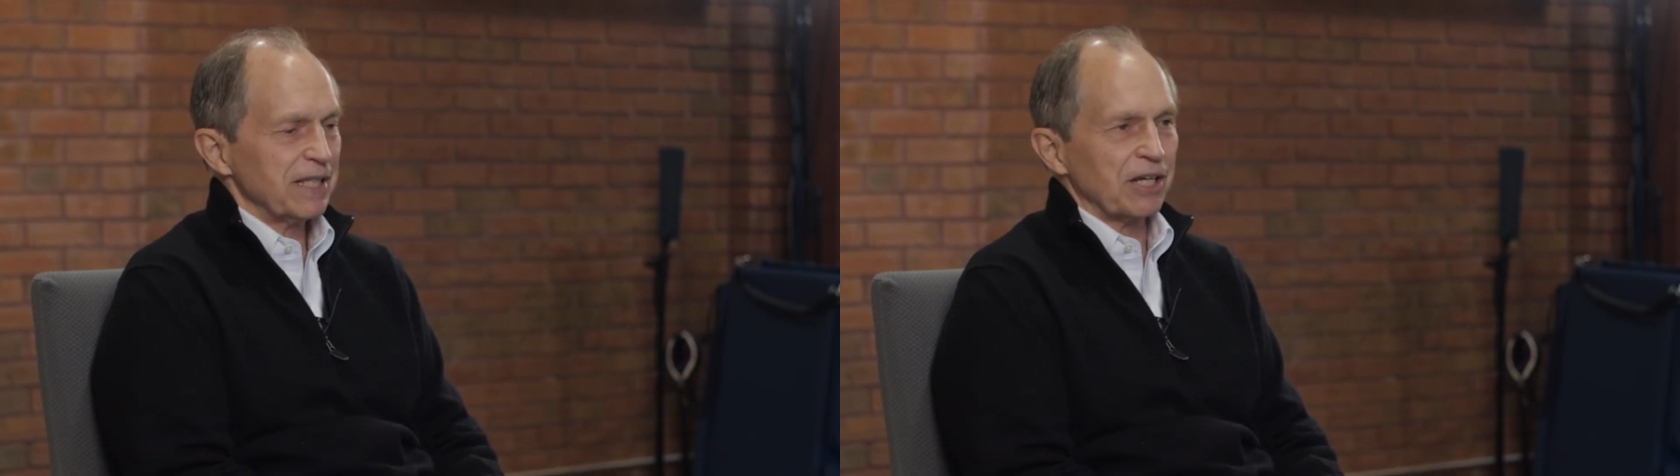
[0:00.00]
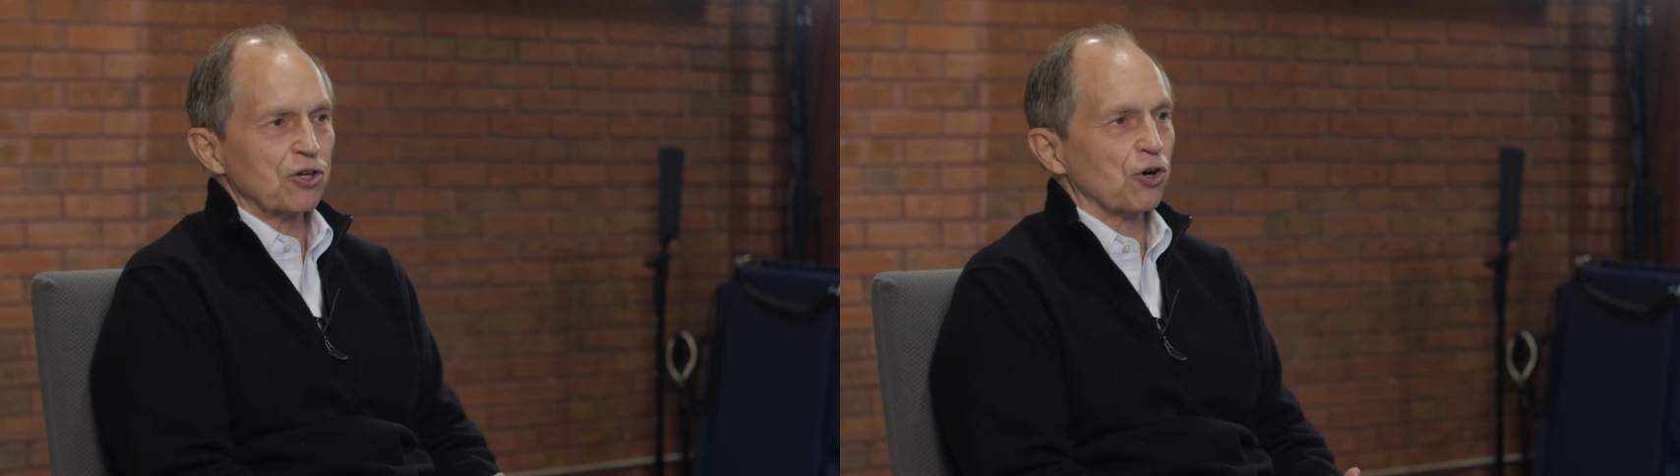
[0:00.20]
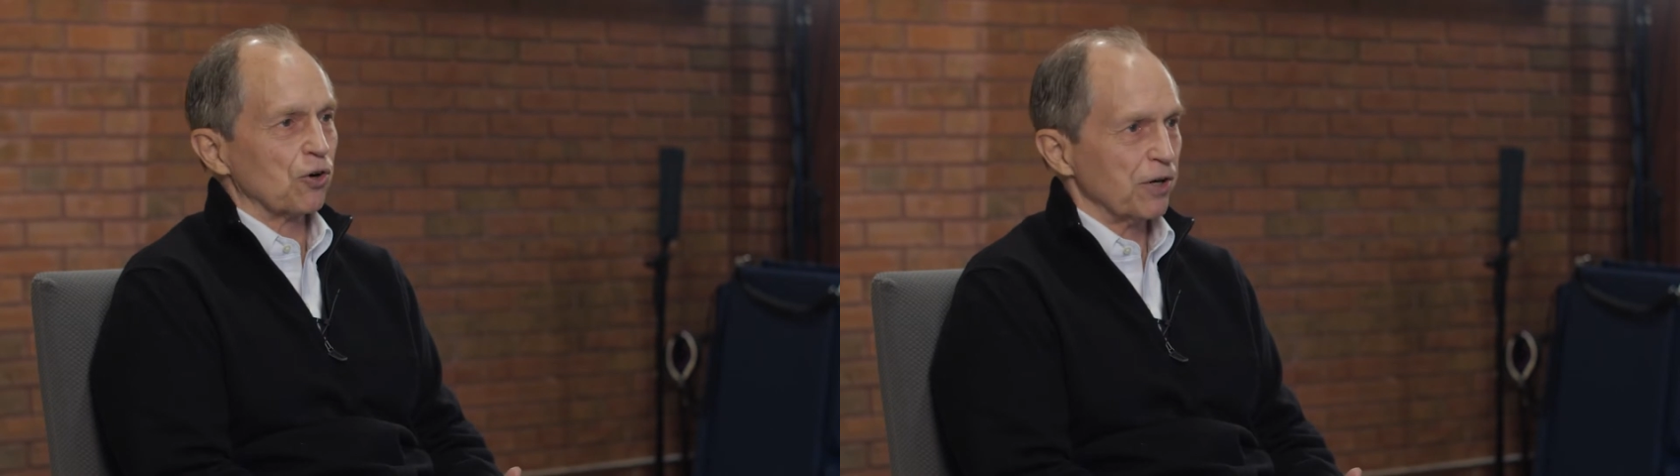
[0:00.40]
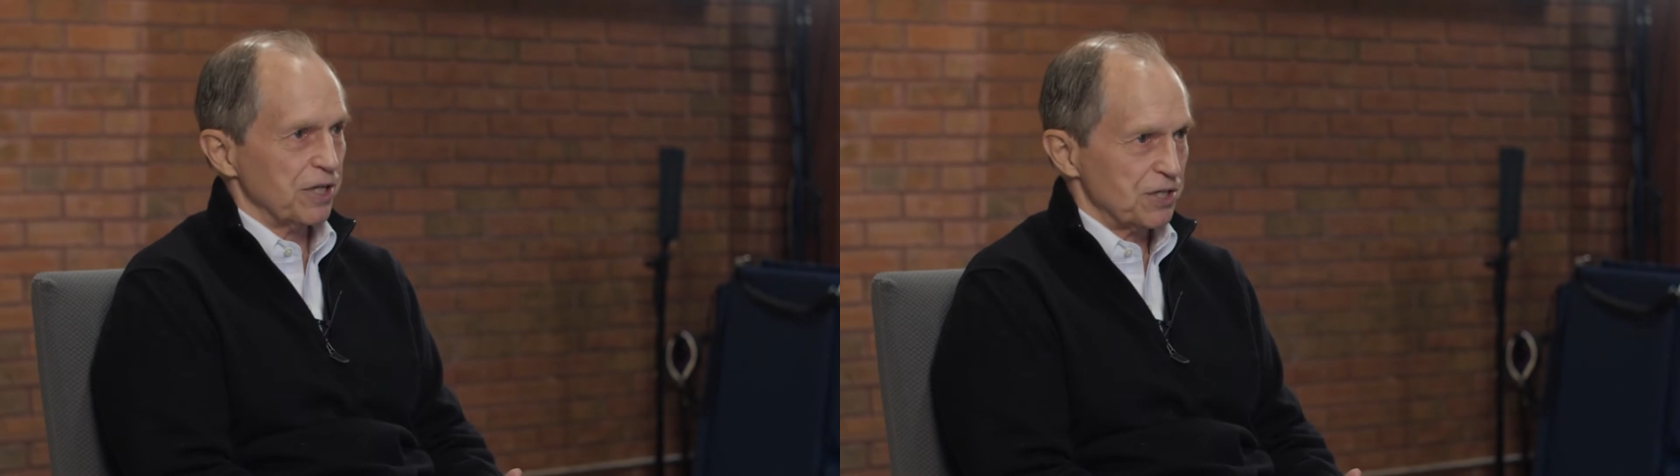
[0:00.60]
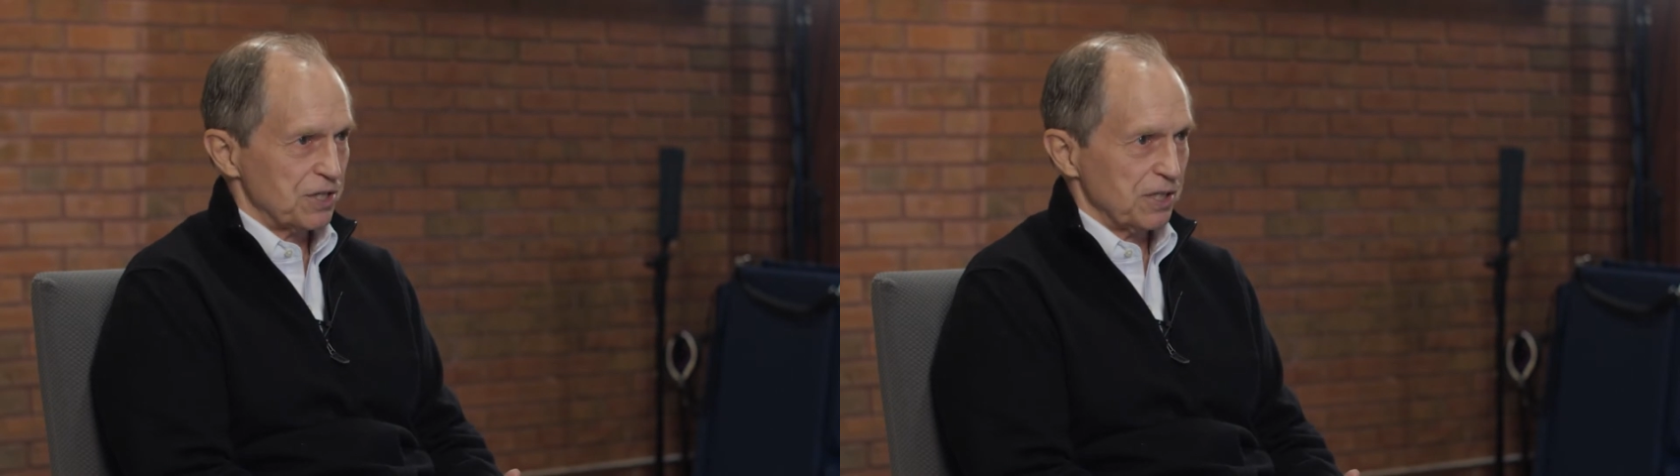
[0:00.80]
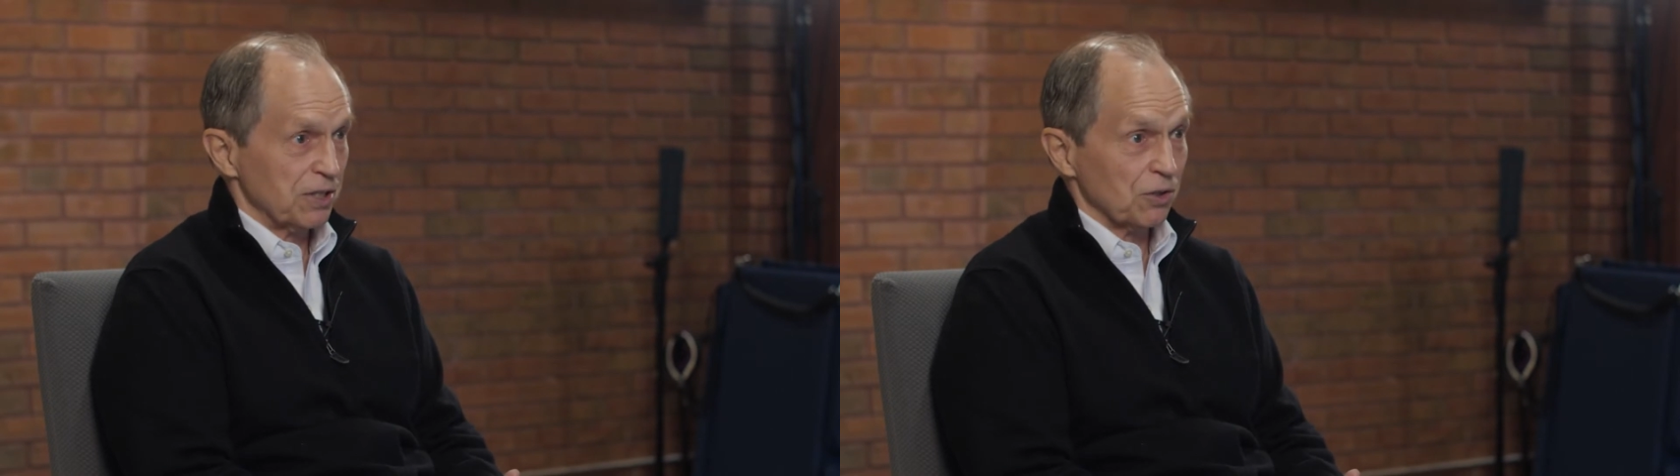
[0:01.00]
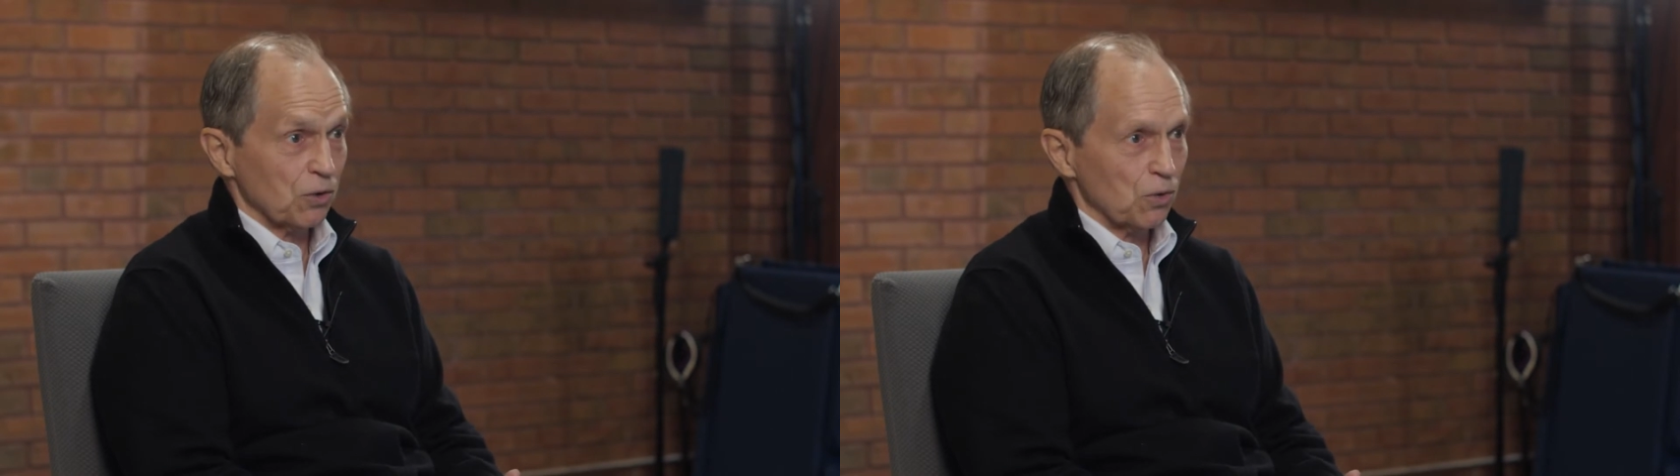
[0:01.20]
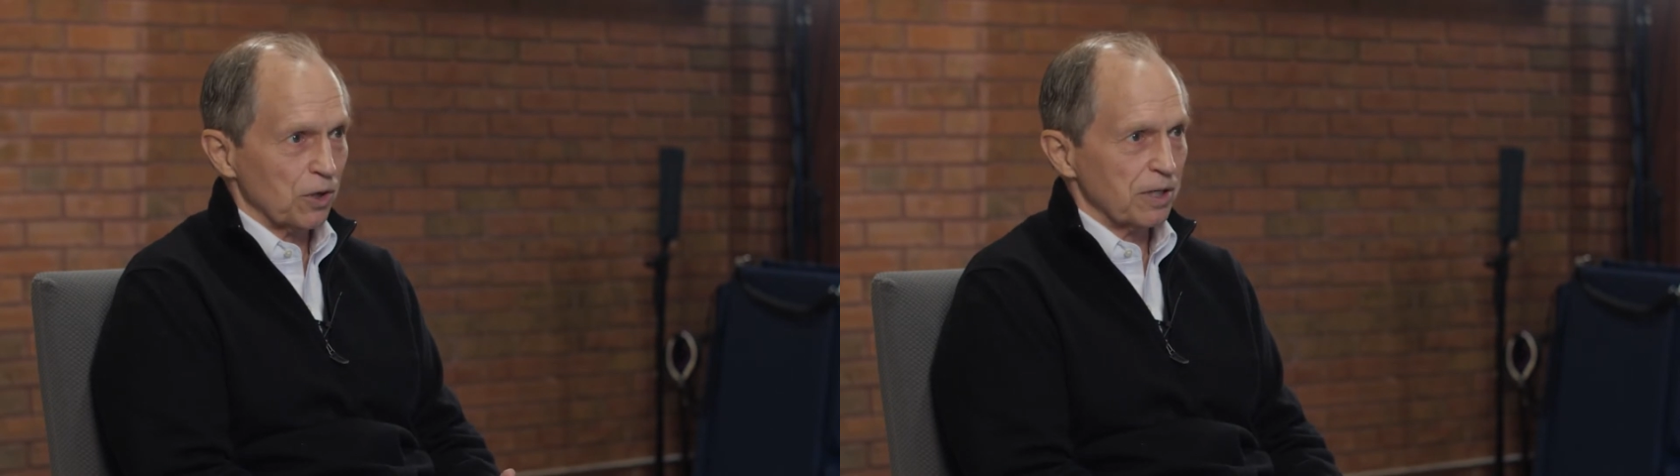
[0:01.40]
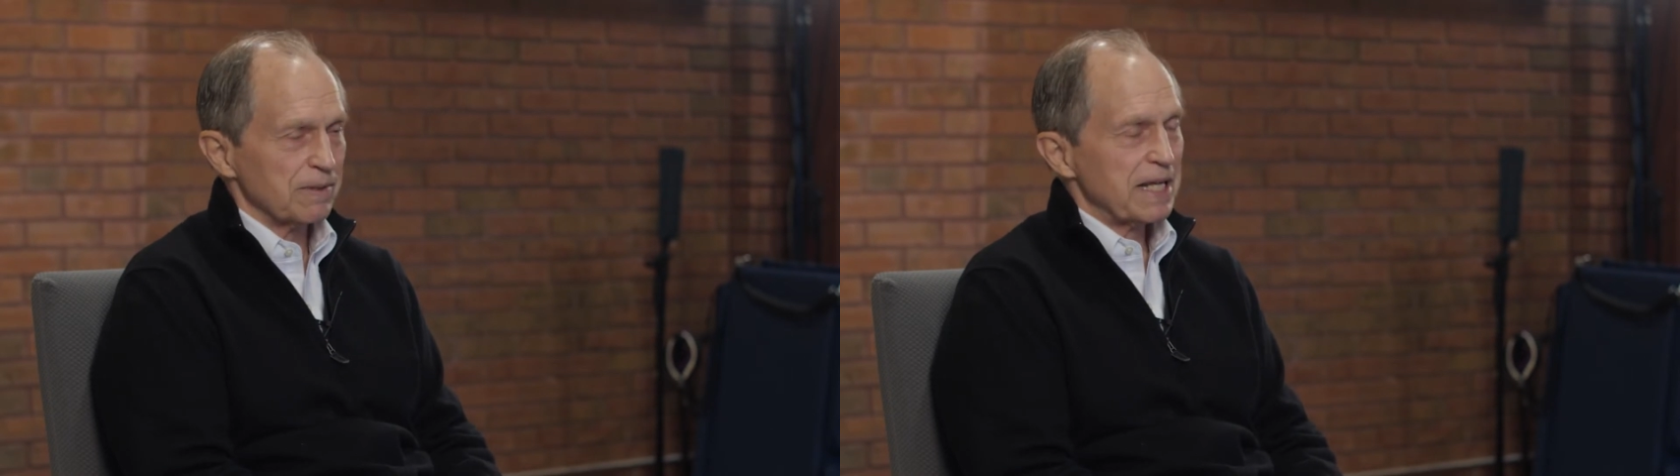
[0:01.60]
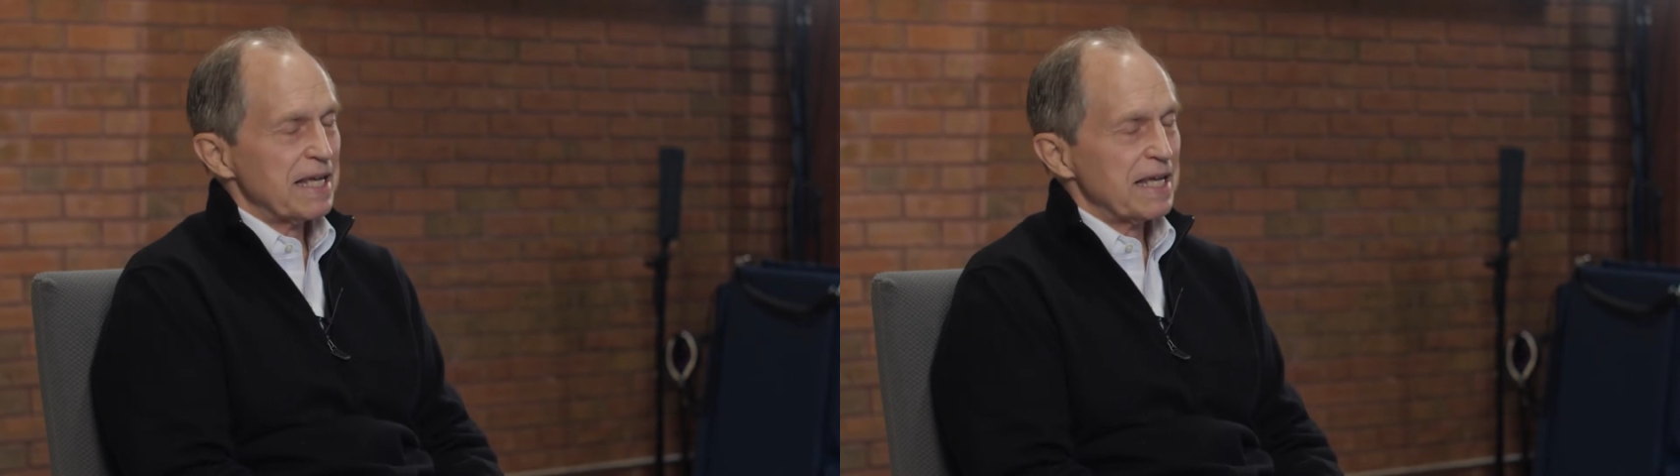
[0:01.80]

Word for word: encouraged in the Lord.